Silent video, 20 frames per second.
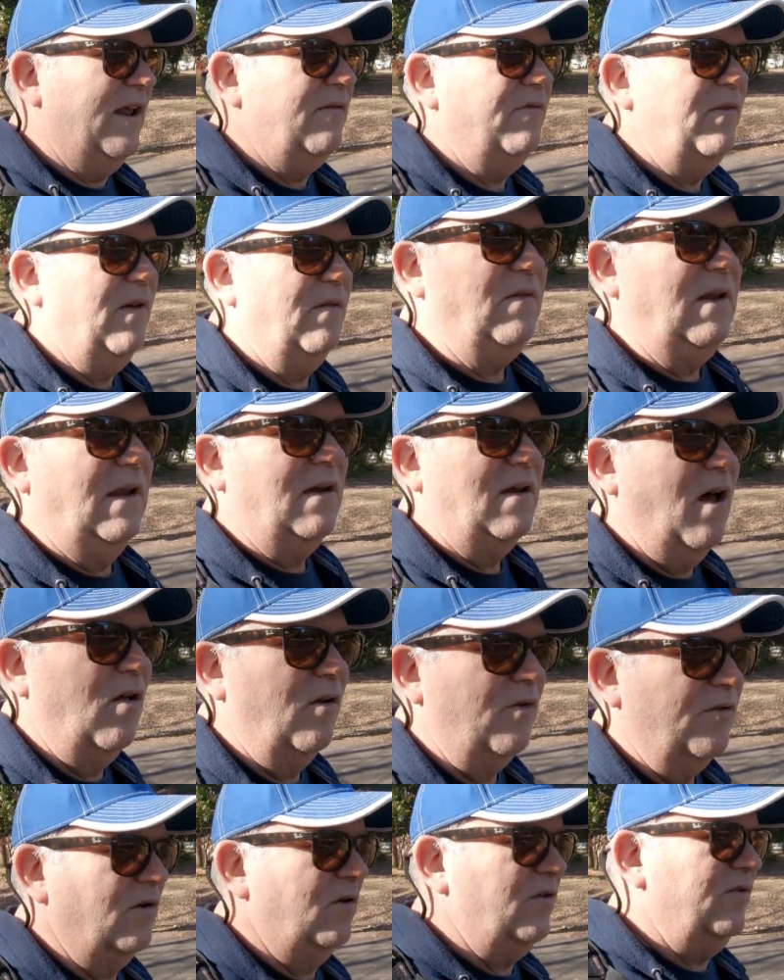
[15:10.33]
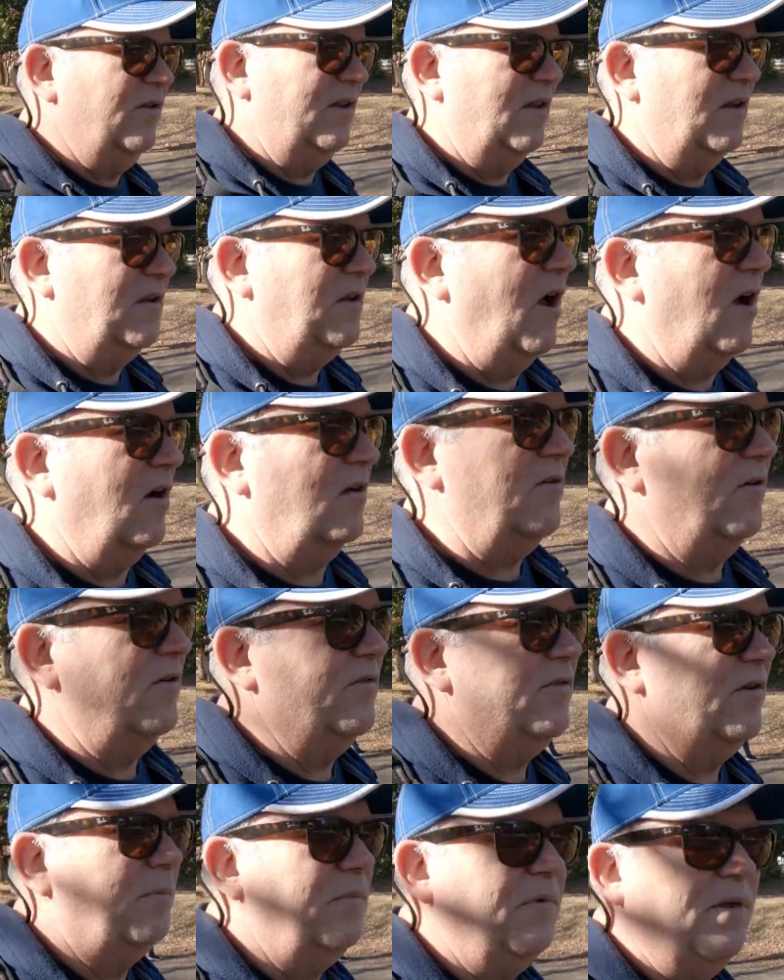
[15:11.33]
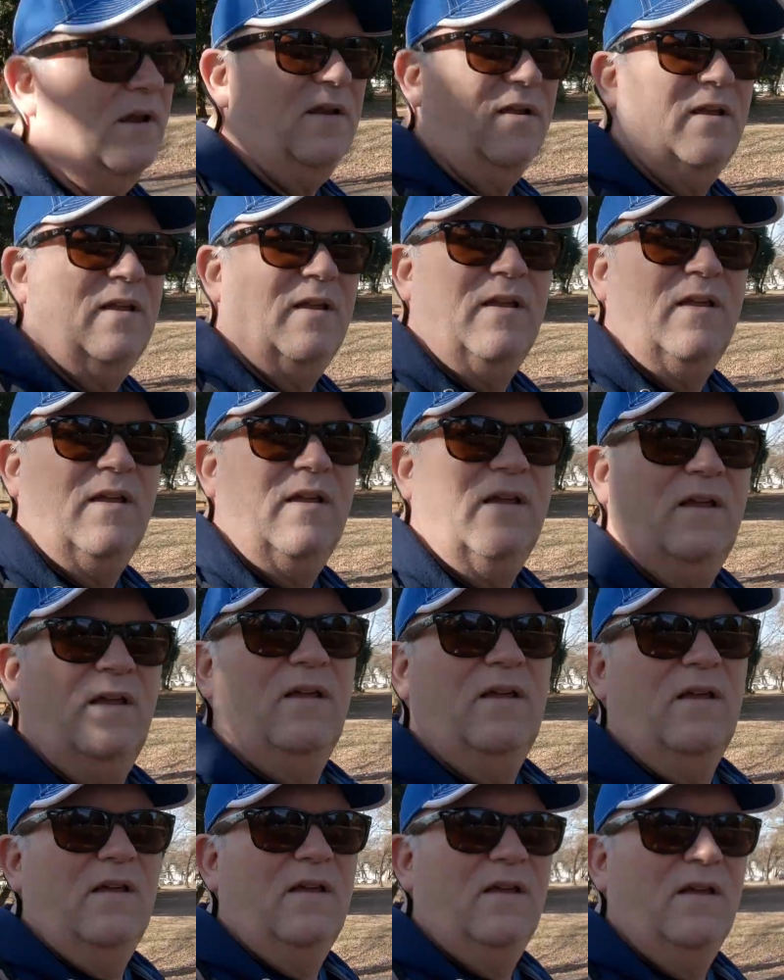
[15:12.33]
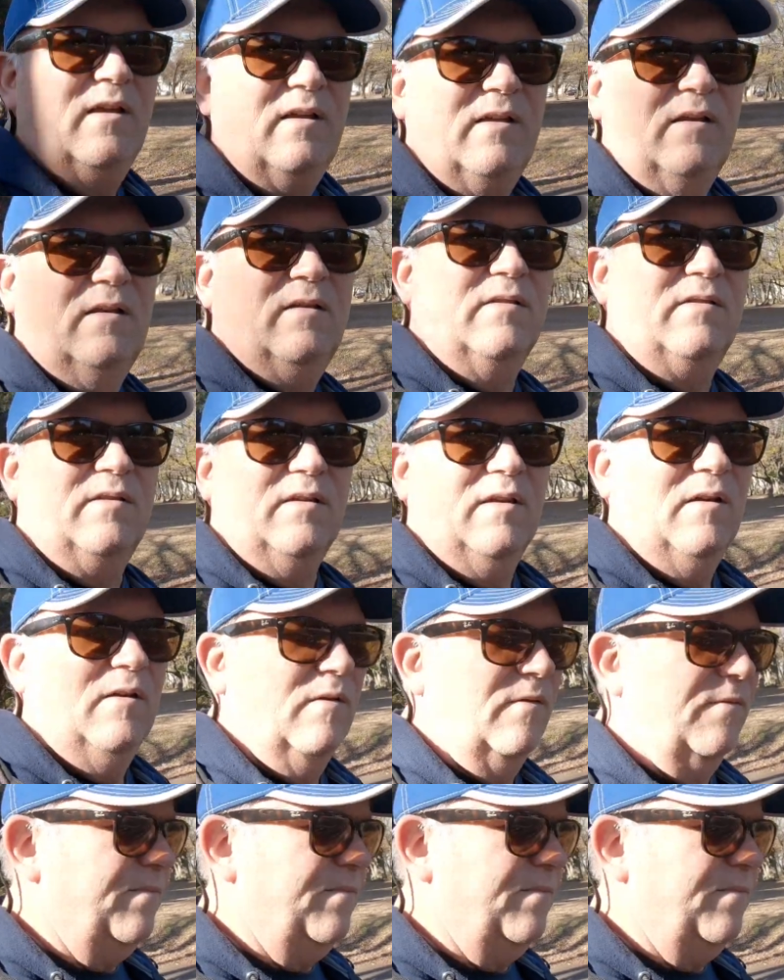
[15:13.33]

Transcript: $15 to go see the doctor or something. So,